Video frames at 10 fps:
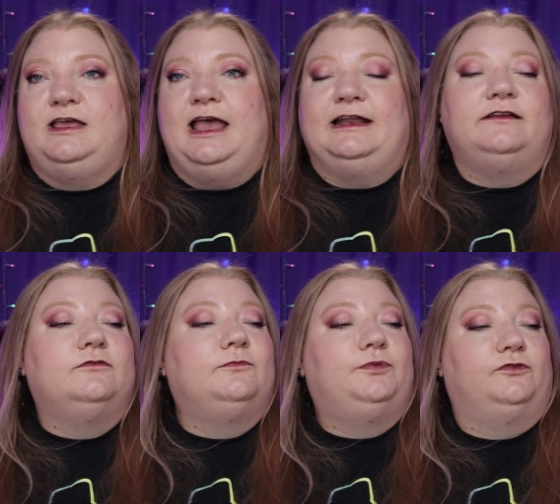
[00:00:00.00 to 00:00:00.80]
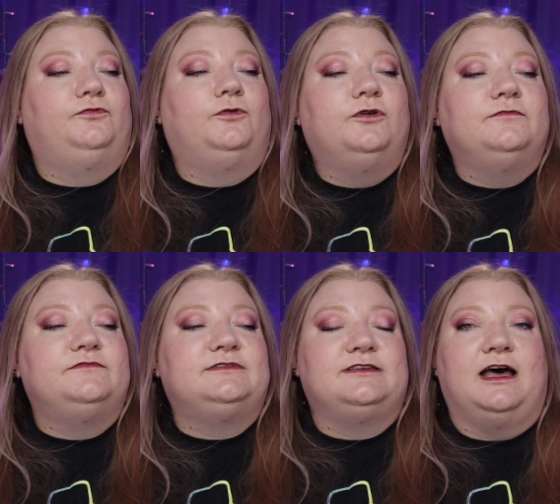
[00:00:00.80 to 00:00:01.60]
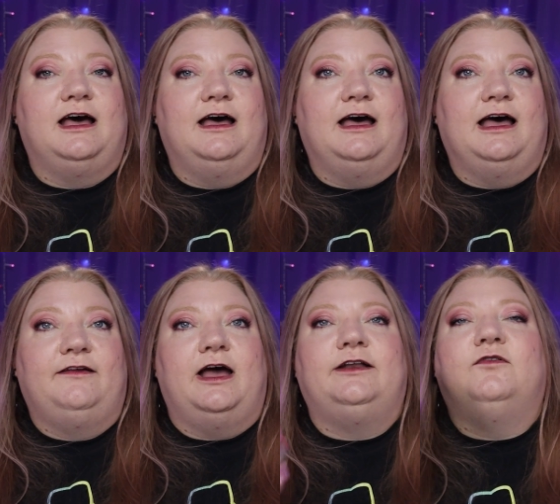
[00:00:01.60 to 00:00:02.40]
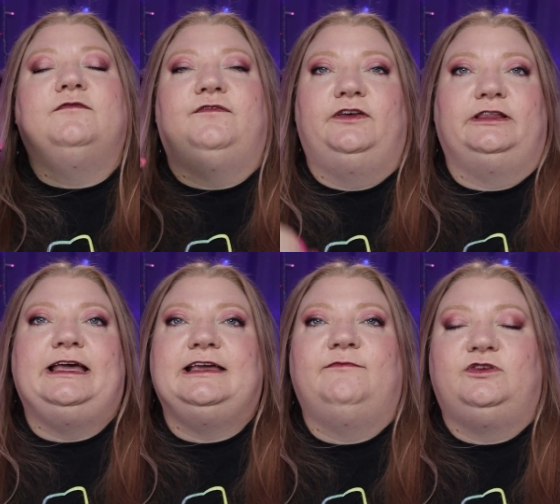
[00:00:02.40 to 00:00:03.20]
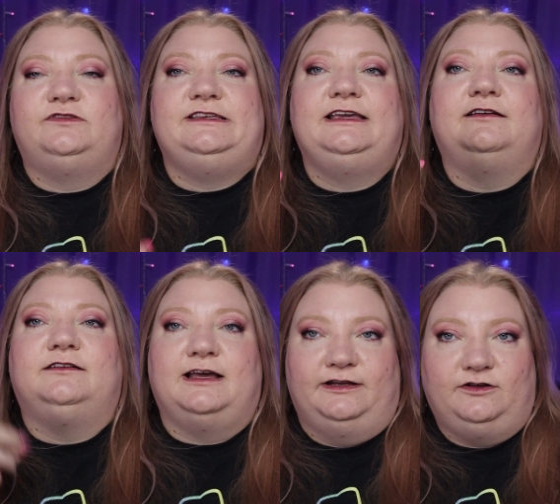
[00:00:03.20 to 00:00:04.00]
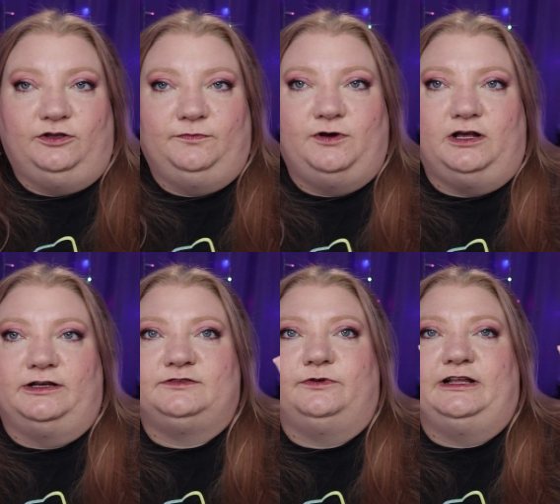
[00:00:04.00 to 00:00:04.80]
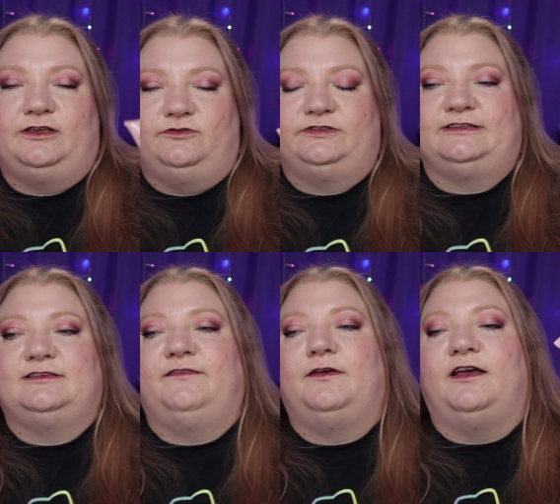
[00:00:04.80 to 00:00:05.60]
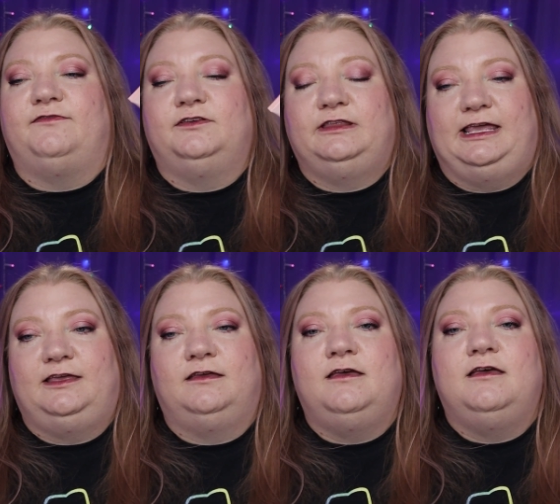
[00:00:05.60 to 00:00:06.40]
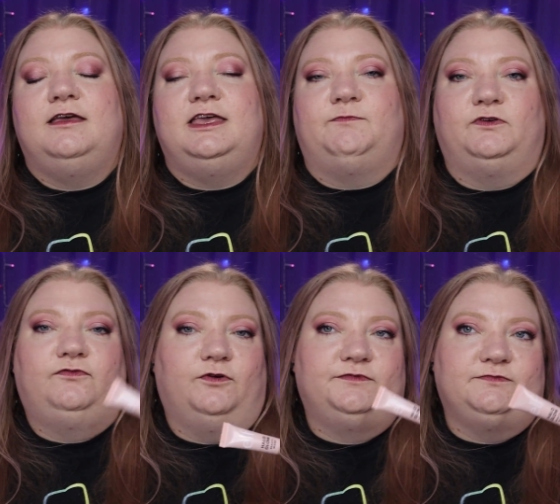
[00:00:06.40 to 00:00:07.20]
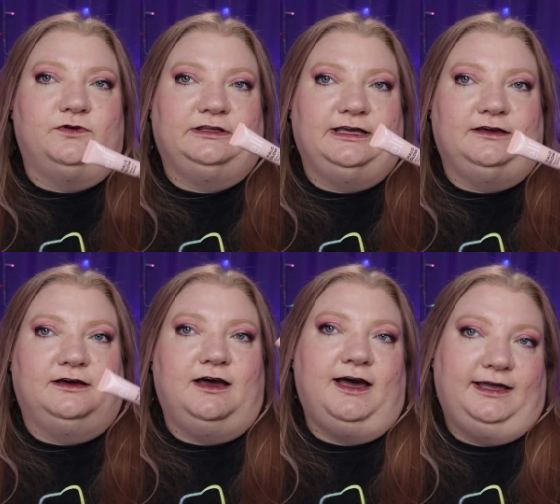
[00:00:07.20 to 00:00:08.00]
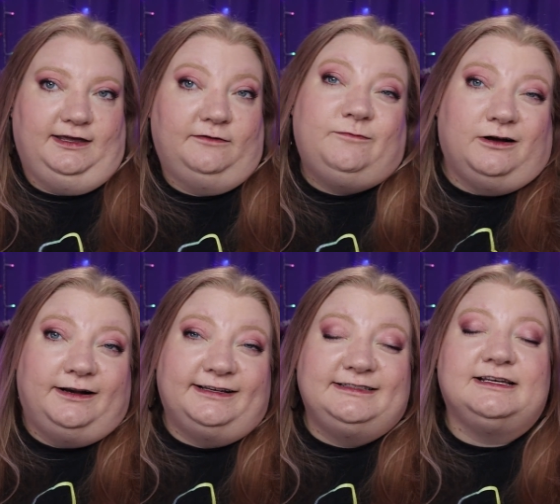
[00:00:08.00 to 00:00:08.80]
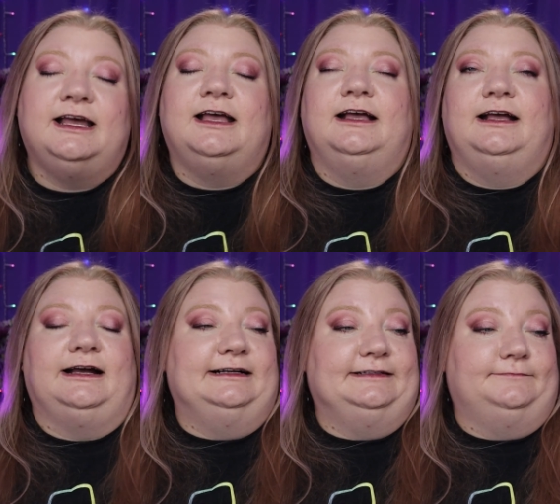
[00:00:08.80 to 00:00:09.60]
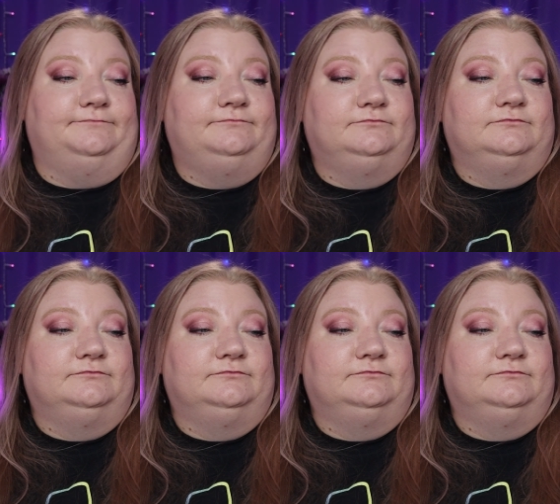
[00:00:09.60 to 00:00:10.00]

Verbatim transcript: it performs, I don't feel like I'm using a $9 product when I use this. I feel like it performs more like a high-end product. And